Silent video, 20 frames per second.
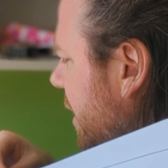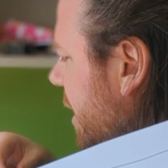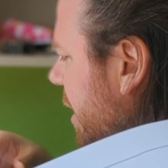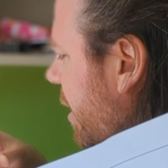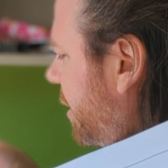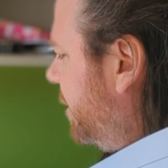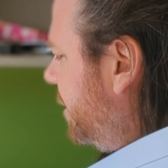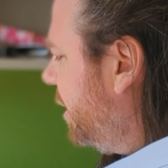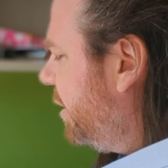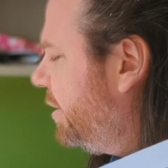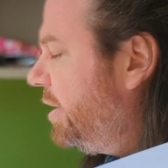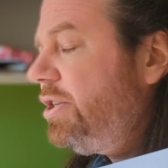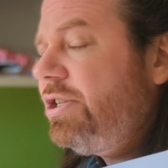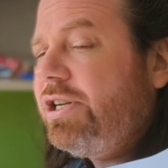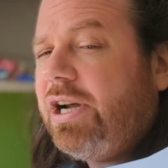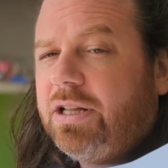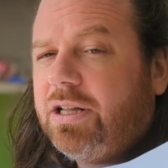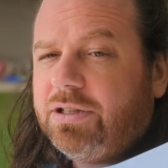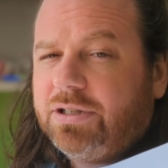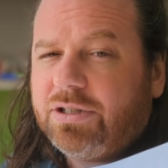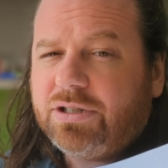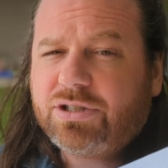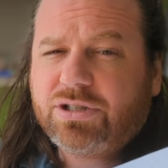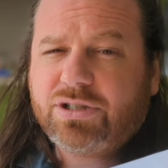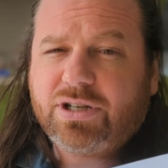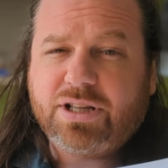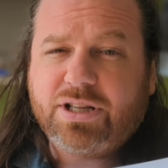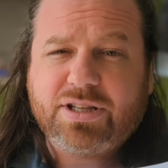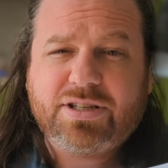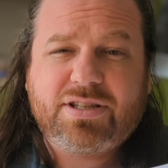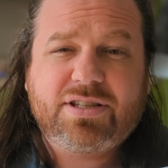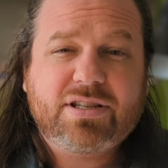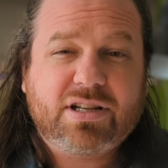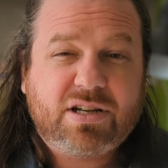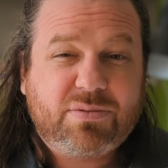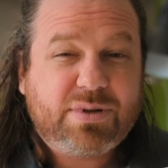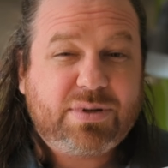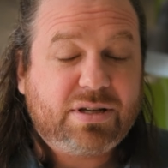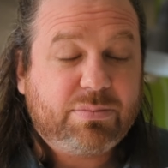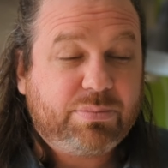Now the other challenge, and this is
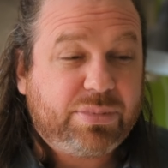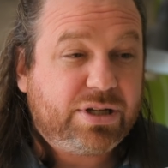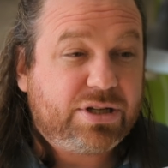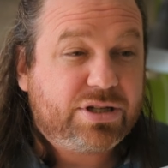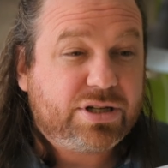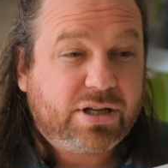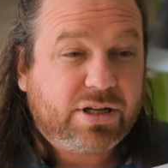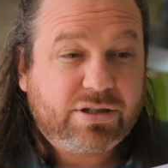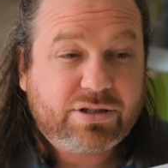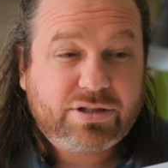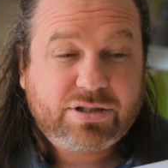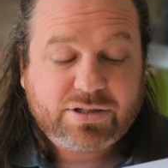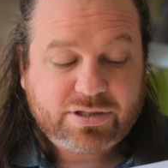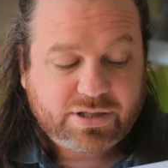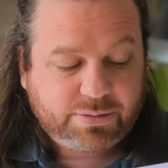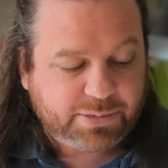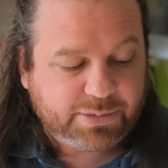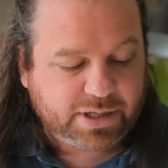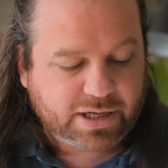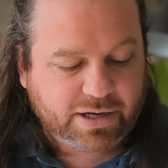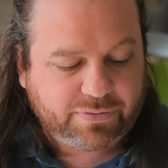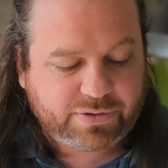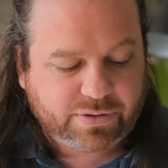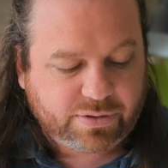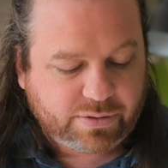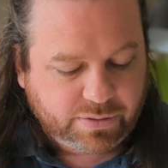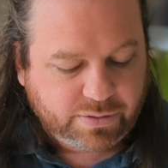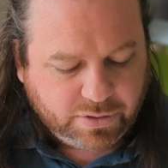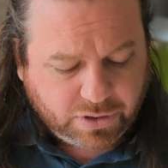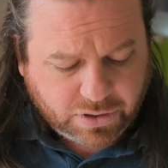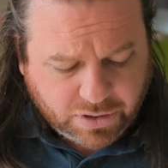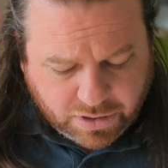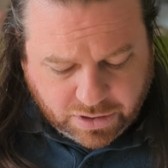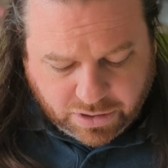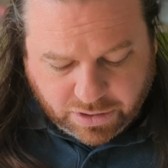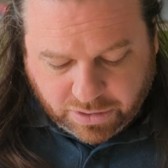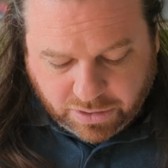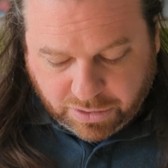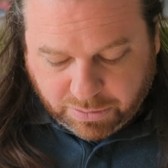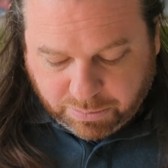going to be a big challenge because I'm going to have to
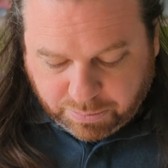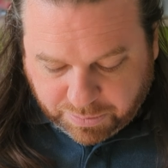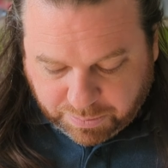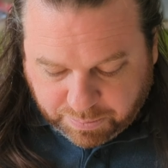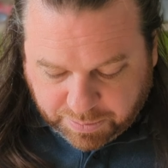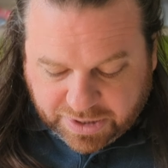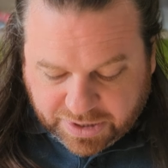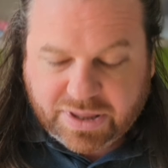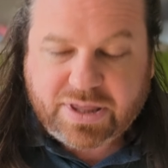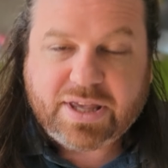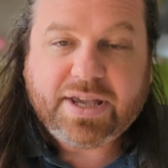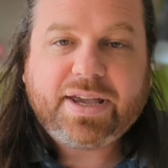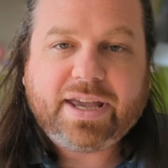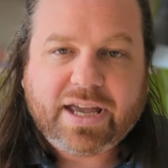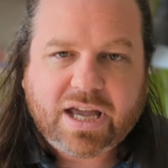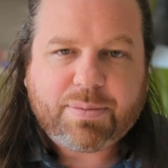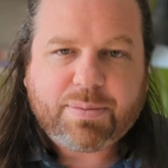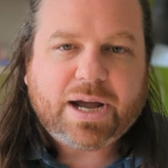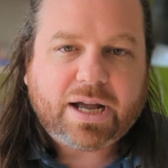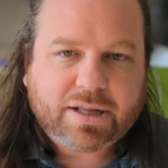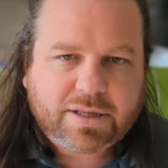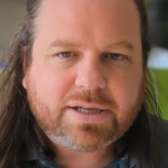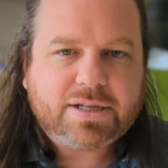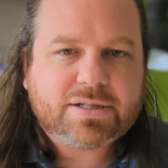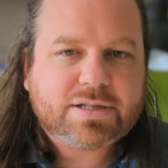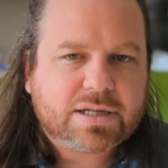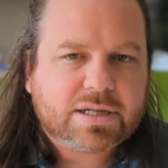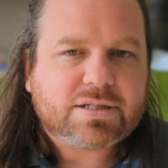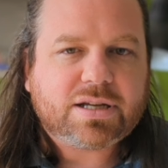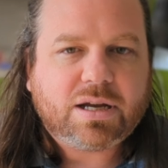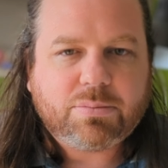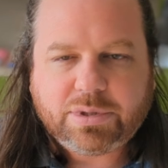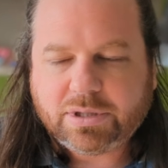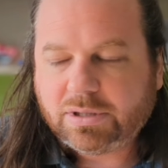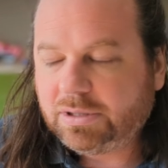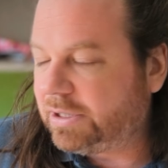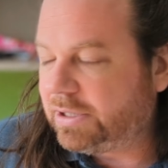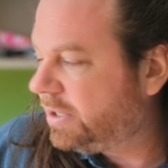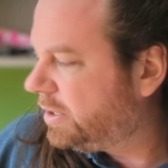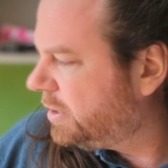be thinking about things as I
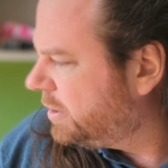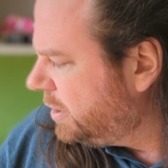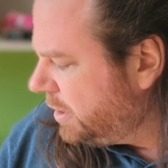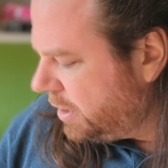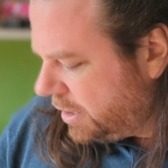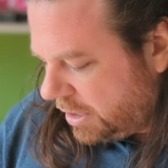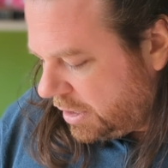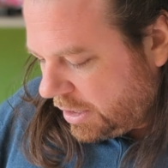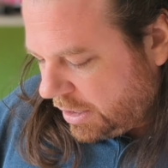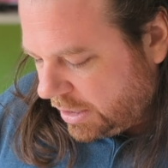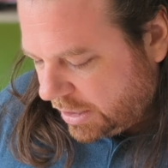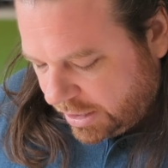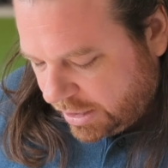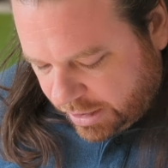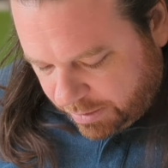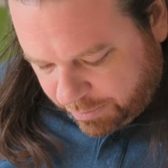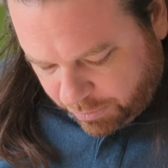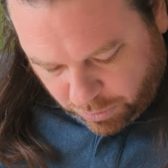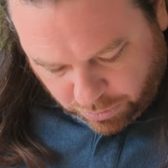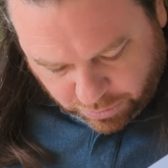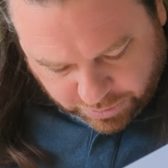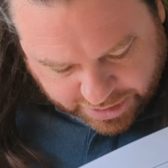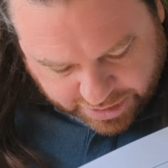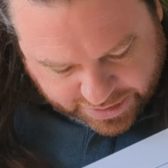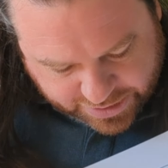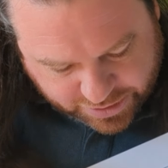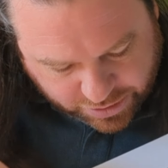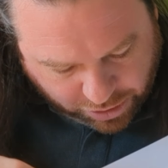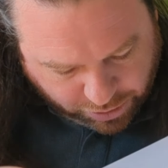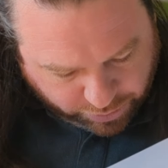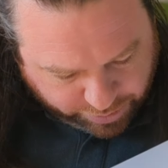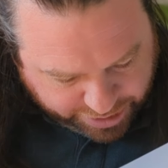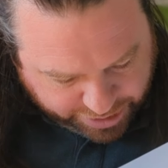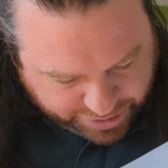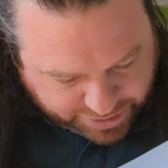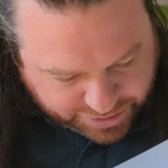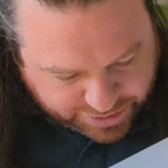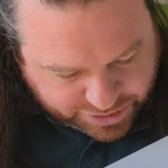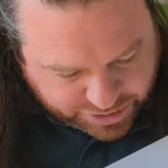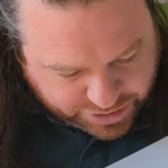build it. All these
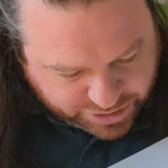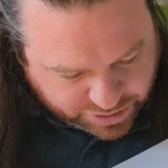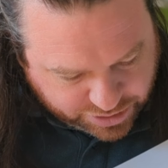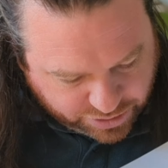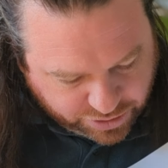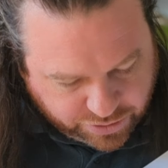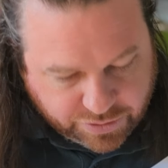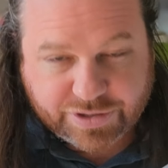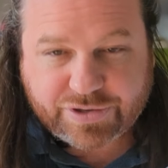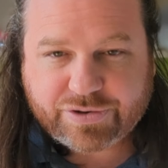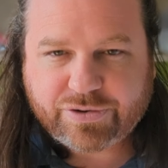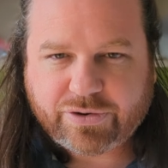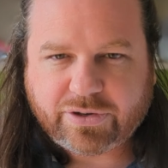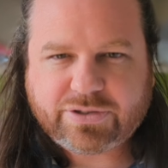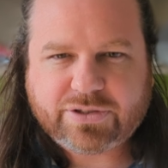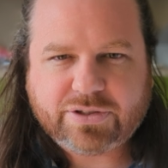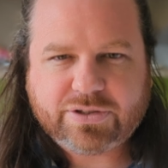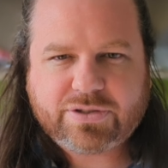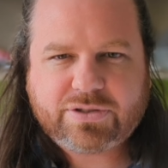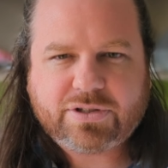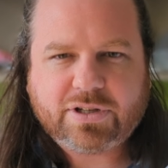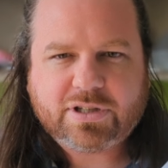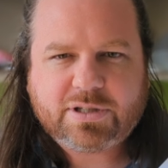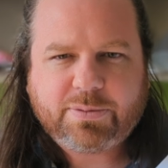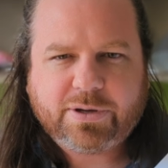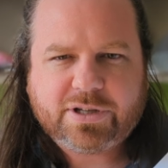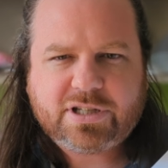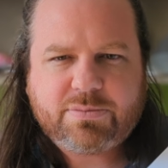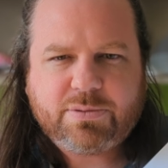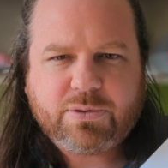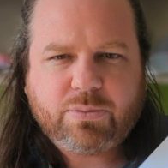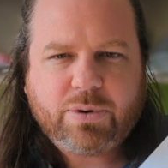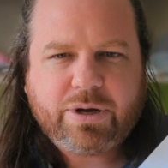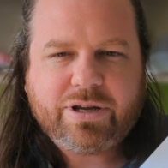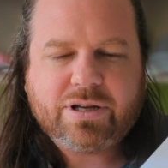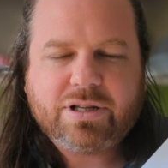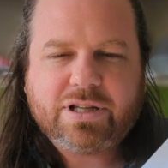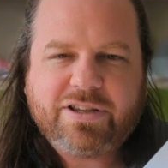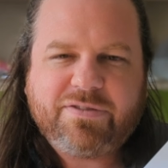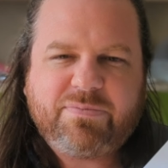orange crisscrosses are supposed to be where
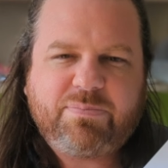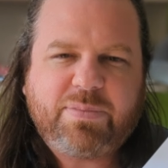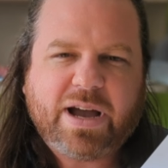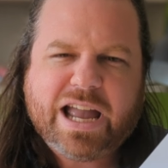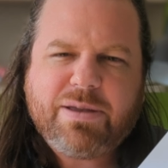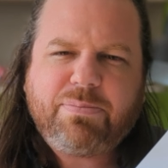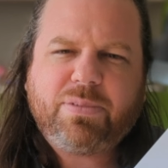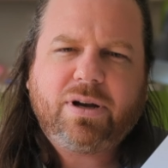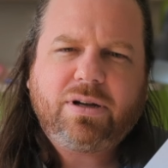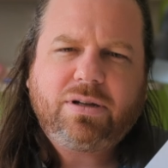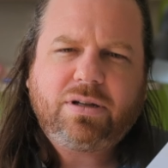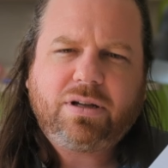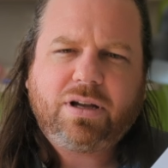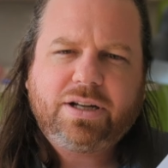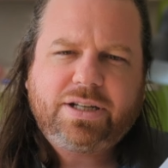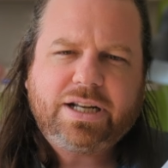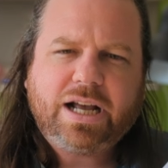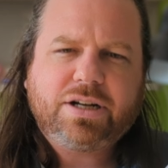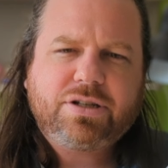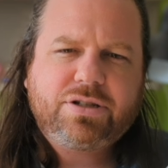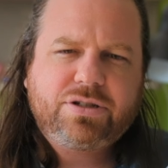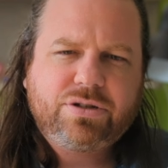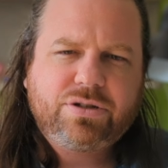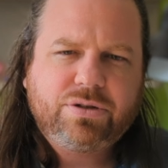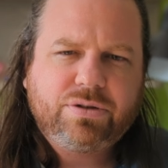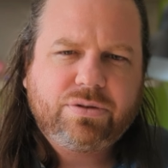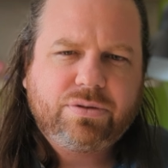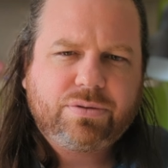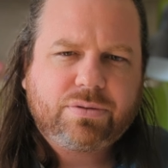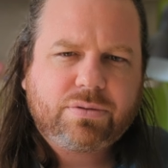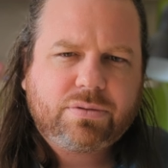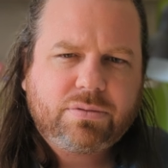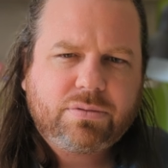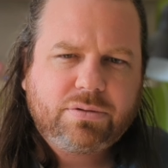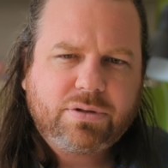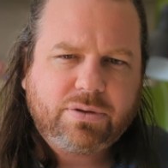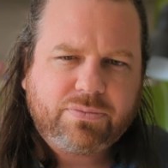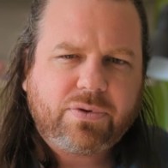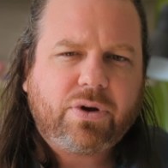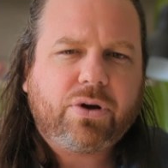you leave paper attached to
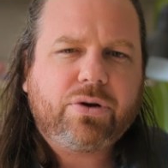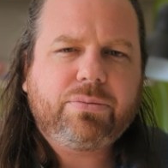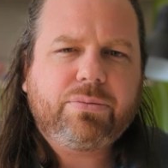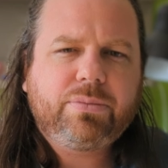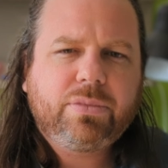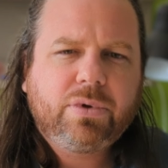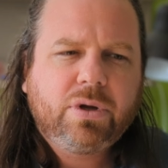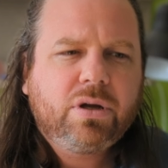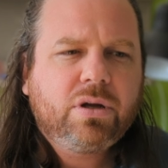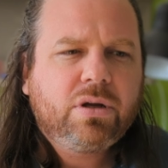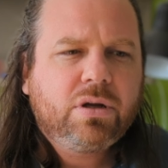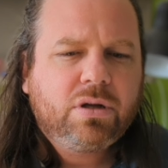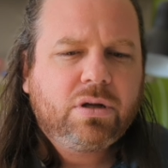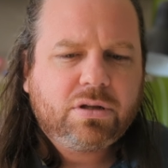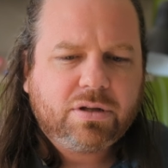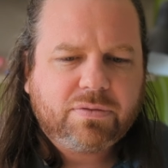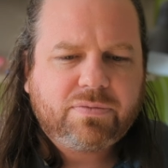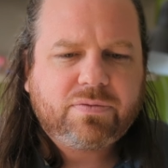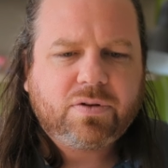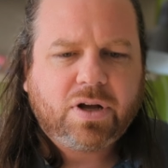the foam, the